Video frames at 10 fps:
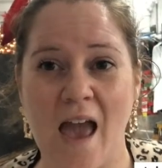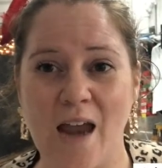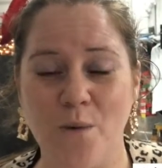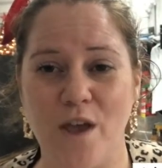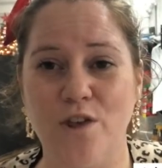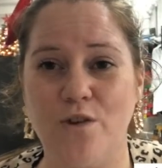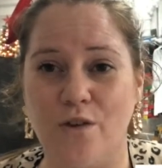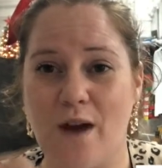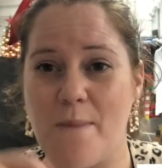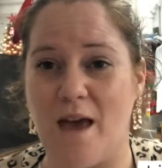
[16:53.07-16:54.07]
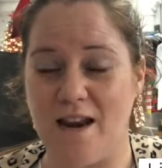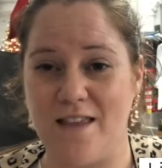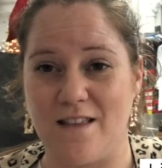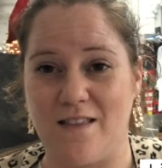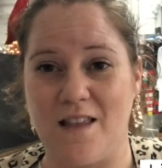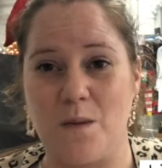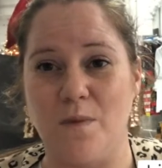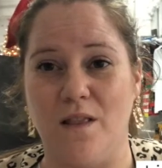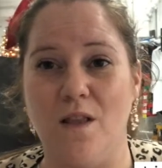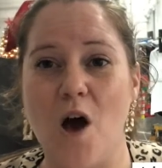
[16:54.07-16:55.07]
Anyway, you can grab that in the link
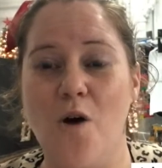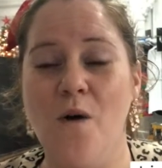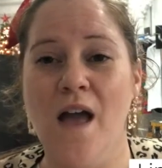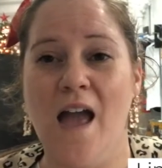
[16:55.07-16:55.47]
below,